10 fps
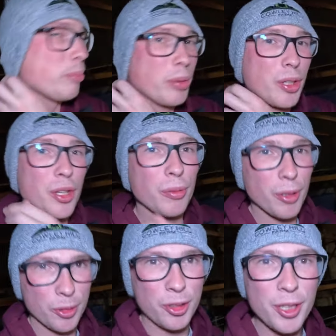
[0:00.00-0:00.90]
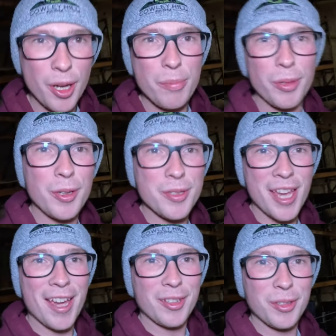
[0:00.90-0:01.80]
odd blue one. So you know blue
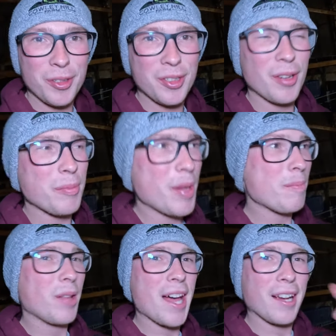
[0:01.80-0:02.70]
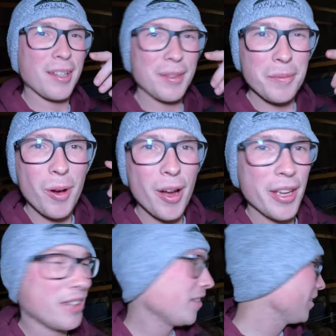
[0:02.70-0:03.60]
texels, they're a bit black and
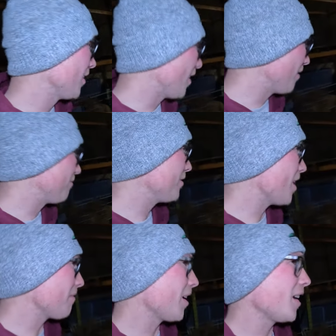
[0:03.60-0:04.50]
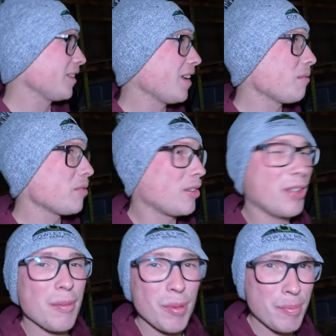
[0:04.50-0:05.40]
white. I've never had that with a
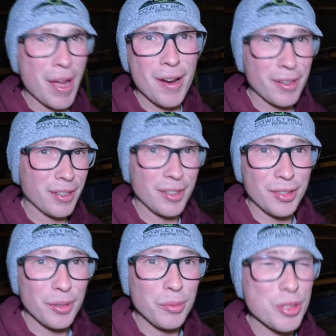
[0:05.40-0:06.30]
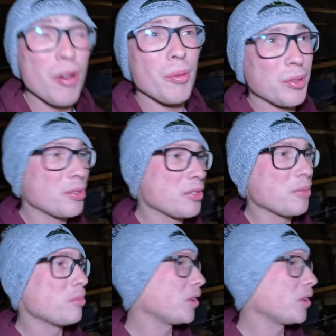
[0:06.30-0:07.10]
clean, but apparently some tups and some